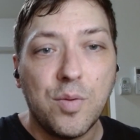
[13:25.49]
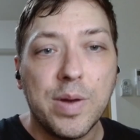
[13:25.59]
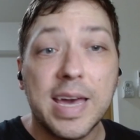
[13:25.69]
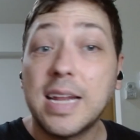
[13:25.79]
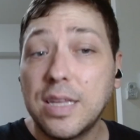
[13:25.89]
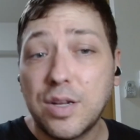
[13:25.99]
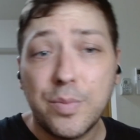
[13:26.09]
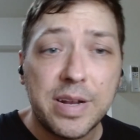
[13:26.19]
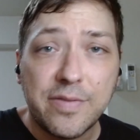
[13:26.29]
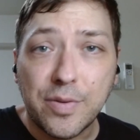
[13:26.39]
We had a little
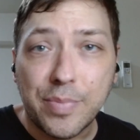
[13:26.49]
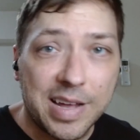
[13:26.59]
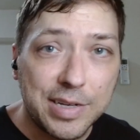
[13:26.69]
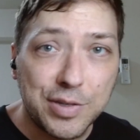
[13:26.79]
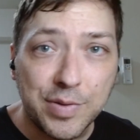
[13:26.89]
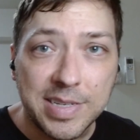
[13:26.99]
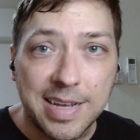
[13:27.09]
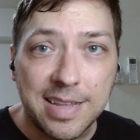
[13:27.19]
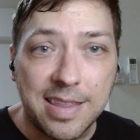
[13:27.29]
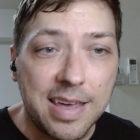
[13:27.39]
bit of a plot
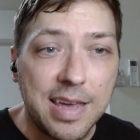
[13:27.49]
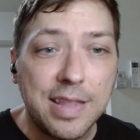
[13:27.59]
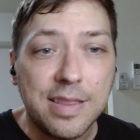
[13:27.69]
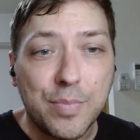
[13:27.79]
twist at the end.